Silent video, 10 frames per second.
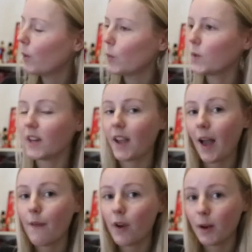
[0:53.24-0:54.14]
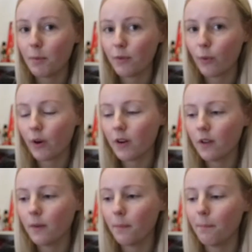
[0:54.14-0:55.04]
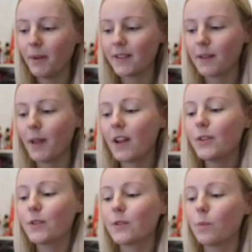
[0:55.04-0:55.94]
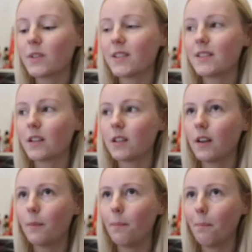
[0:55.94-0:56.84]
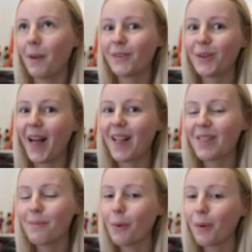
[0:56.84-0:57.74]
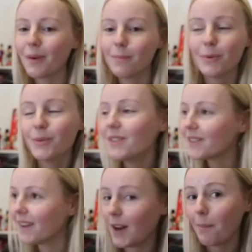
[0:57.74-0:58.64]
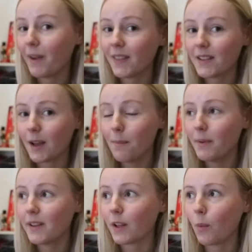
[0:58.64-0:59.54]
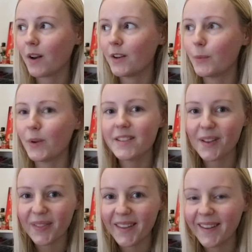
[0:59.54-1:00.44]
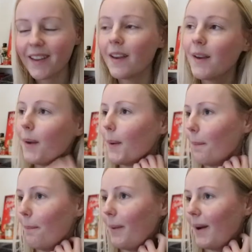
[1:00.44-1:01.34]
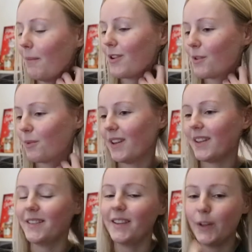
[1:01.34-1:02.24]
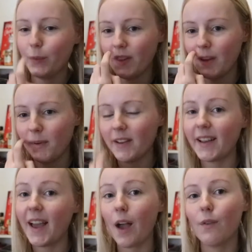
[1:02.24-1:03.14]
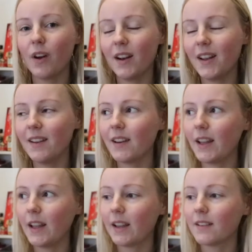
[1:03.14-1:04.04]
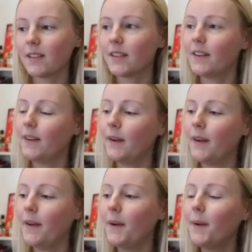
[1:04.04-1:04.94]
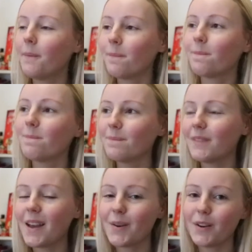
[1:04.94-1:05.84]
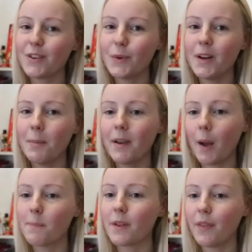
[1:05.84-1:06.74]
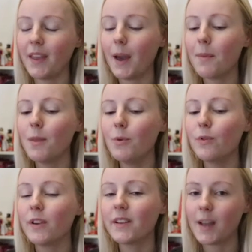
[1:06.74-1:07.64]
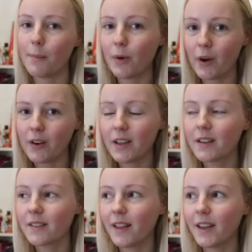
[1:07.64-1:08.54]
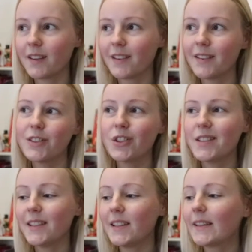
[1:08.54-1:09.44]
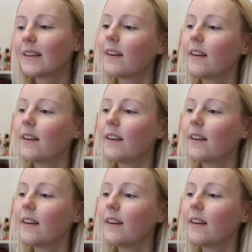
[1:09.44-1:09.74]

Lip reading: which I have read before because I just was in such a mental health book mood, and I picked this up because I wanted to read something, but sure I'm going to continue with it because I have read it, and I don't know, I just wanted to pick up something. I'm in the mood for contemporary, like cheesy